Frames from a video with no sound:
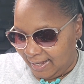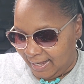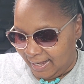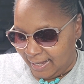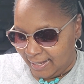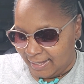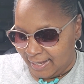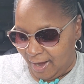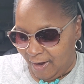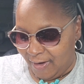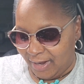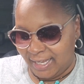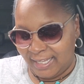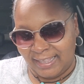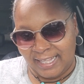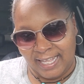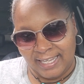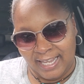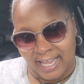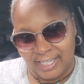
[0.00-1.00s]
and y'all hit
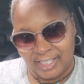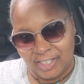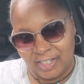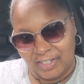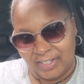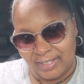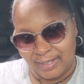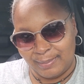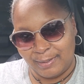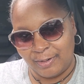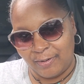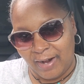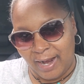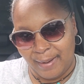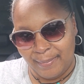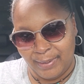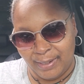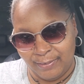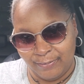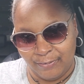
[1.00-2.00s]
that like, share, and
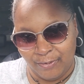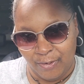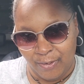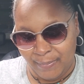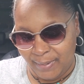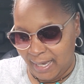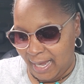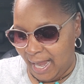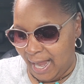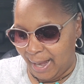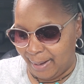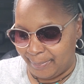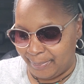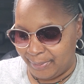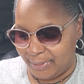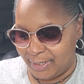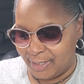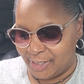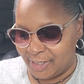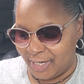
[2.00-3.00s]
subscribe button for me. I
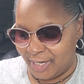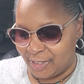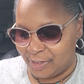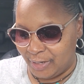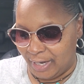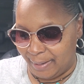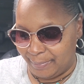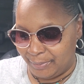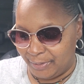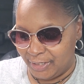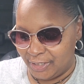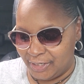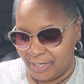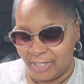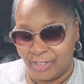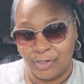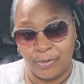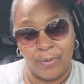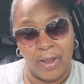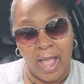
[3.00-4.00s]
appreciate you. I
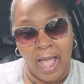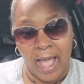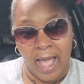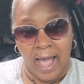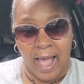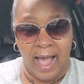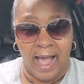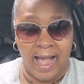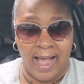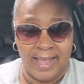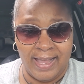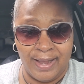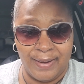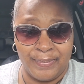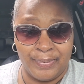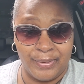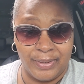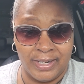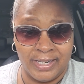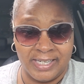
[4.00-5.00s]
appreciate you. I
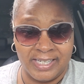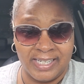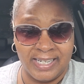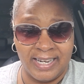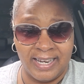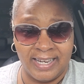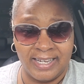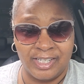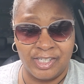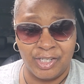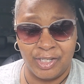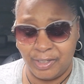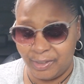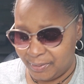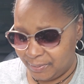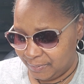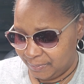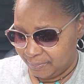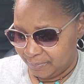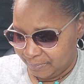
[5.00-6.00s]
appreciate
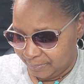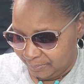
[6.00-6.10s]
you.